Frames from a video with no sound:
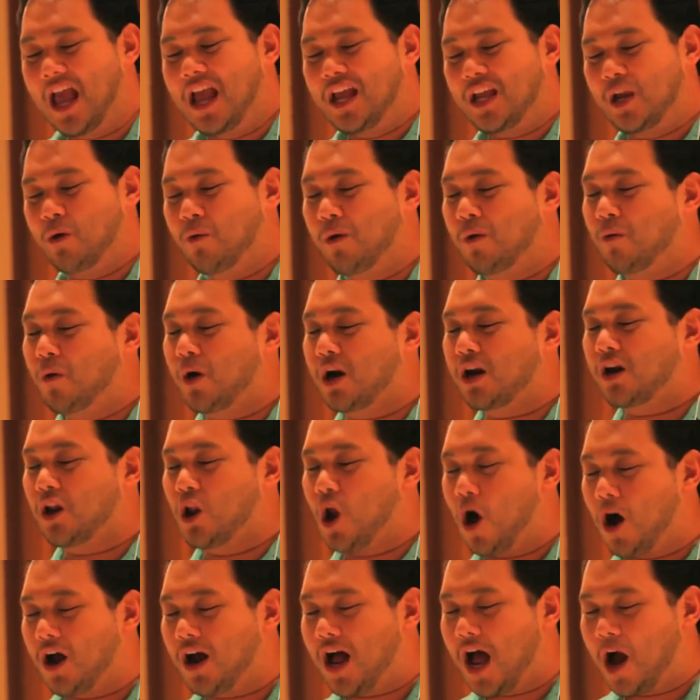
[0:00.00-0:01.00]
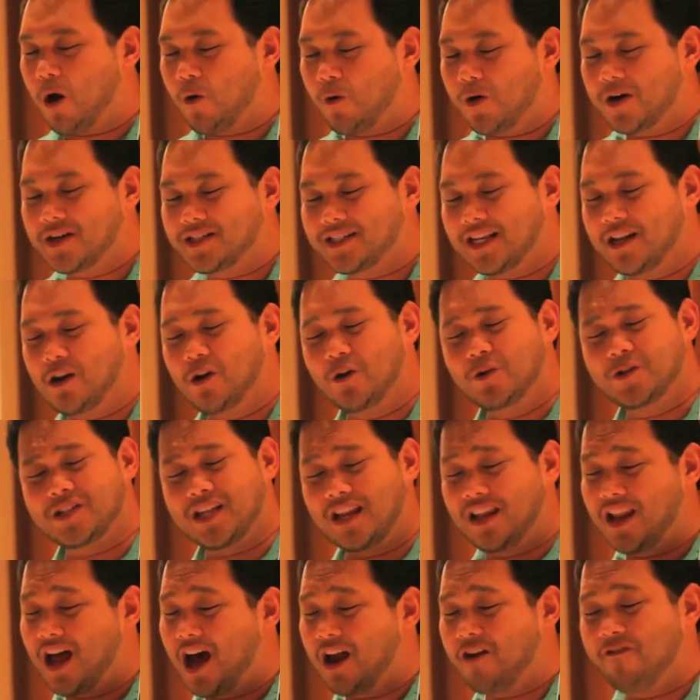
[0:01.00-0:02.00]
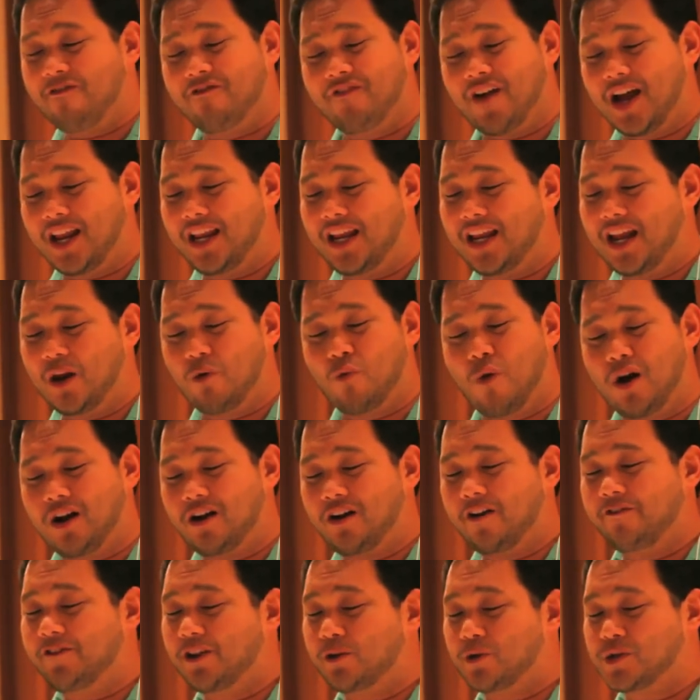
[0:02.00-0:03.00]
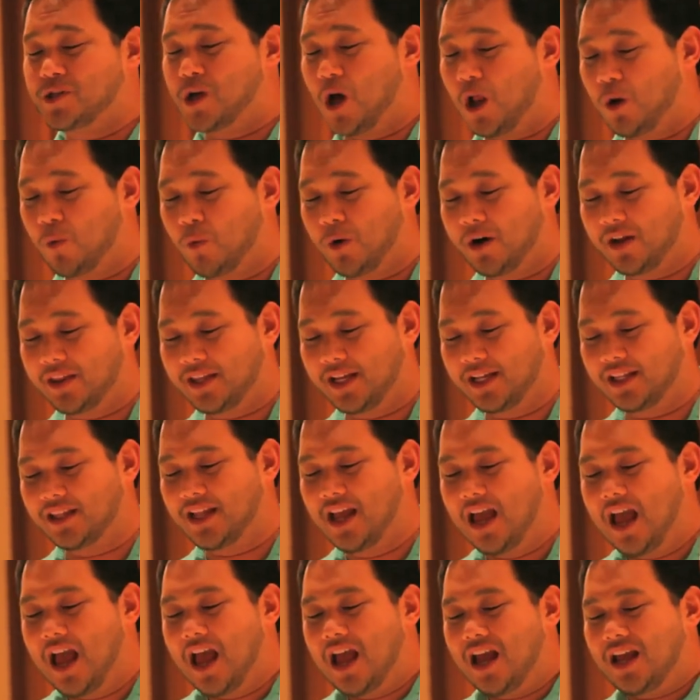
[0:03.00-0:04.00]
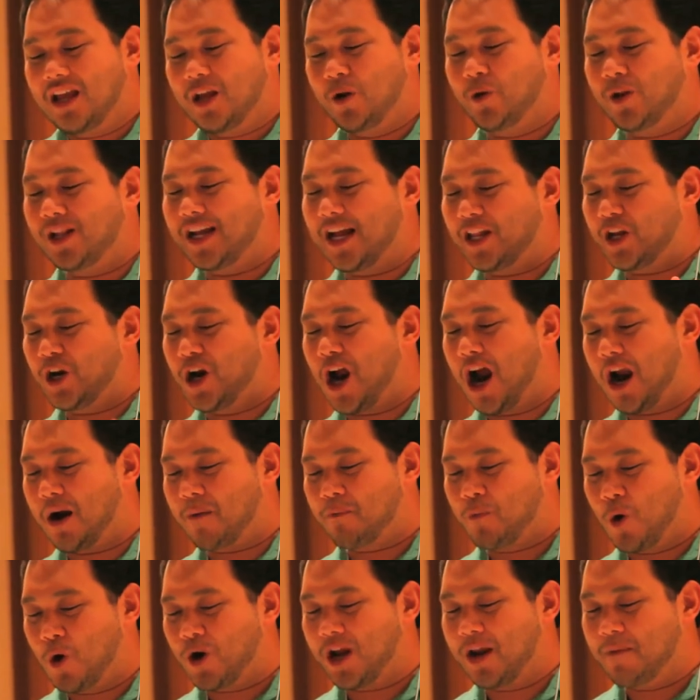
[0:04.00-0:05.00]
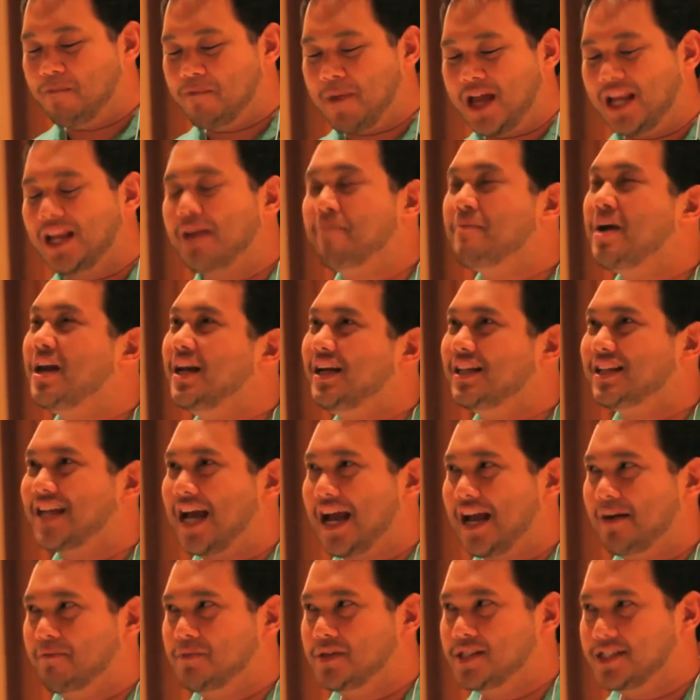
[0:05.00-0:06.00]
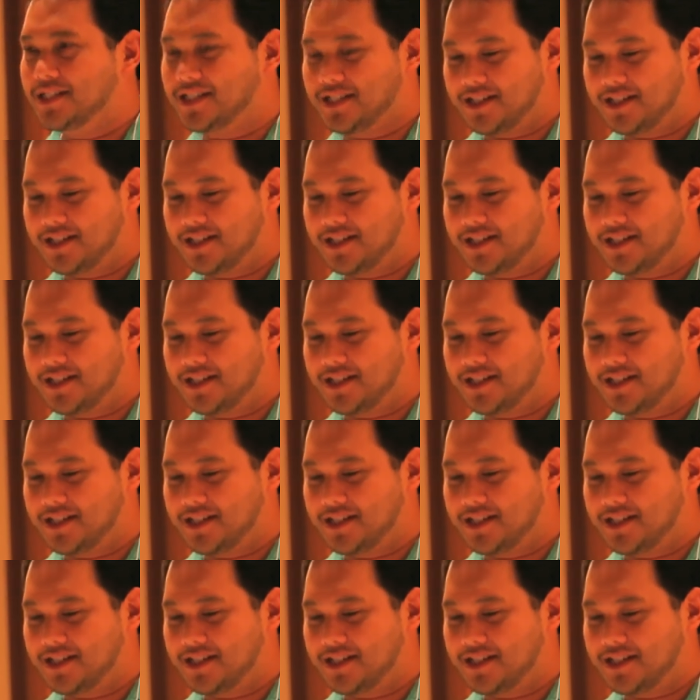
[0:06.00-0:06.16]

You will work long hours and lose a lot of money and wonder if it was all worth it. You will get your heart broken many, many times.